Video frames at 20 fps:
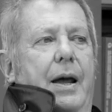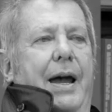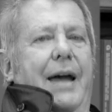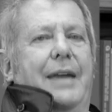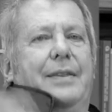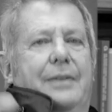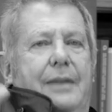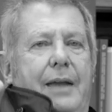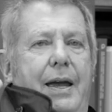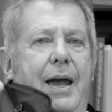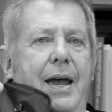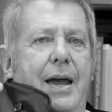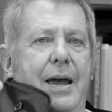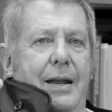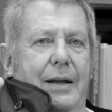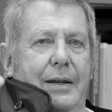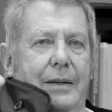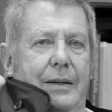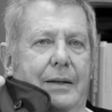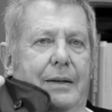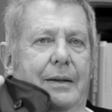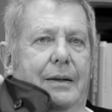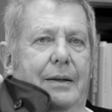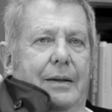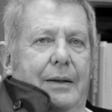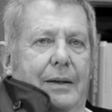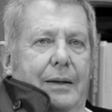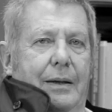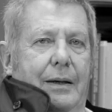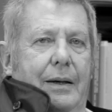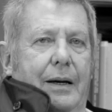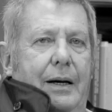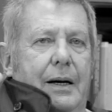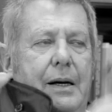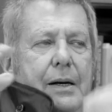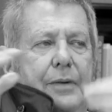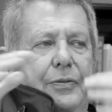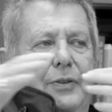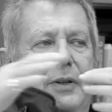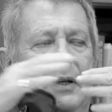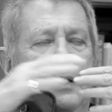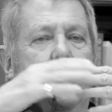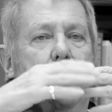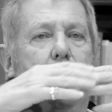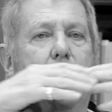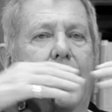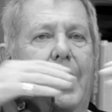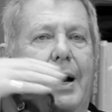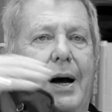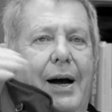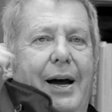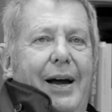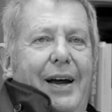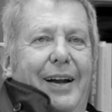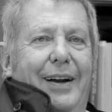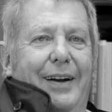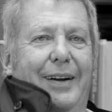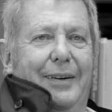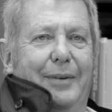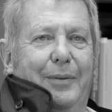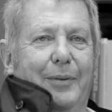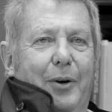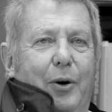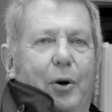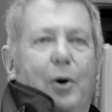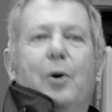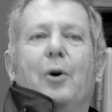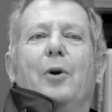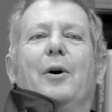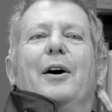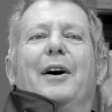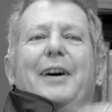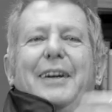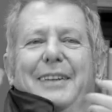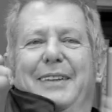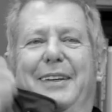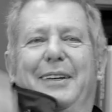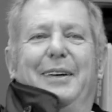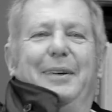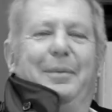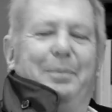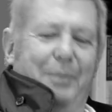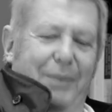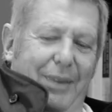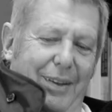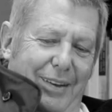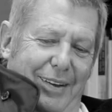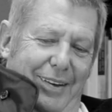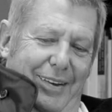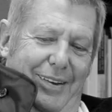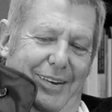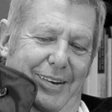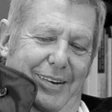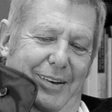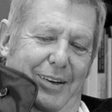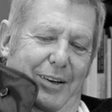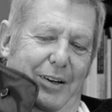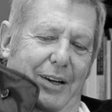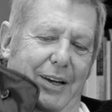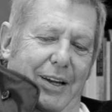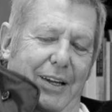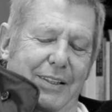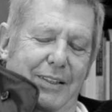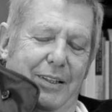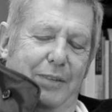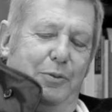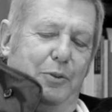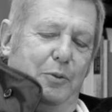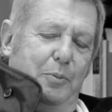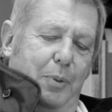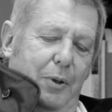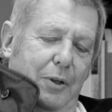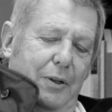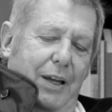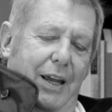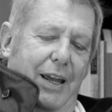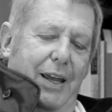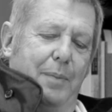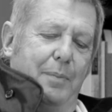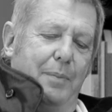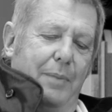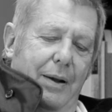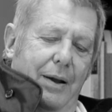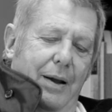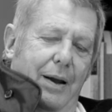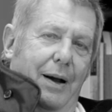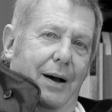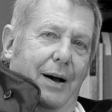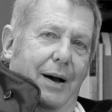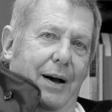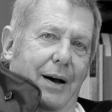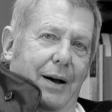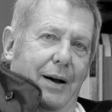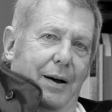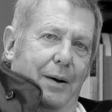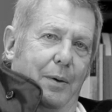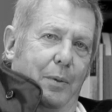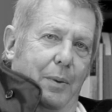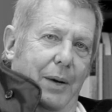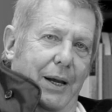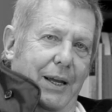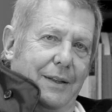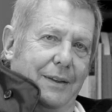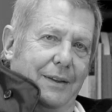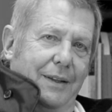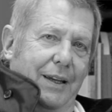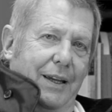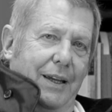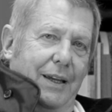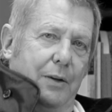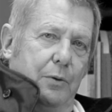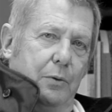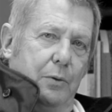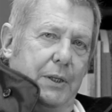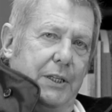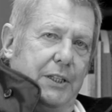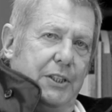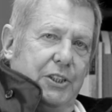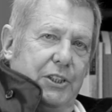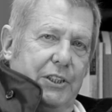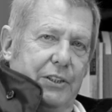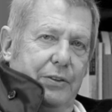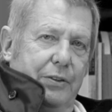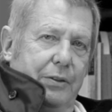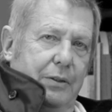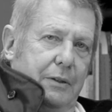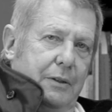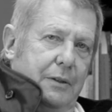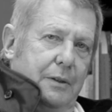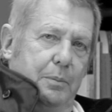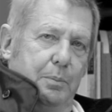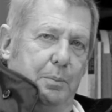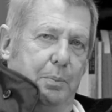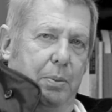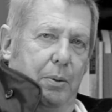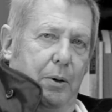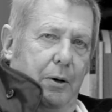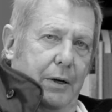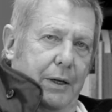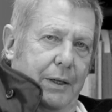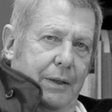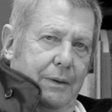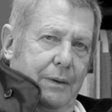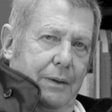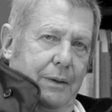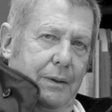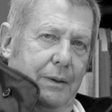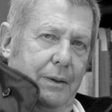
And then, after a while, or in the uh, in the football game, when they reach a certain point,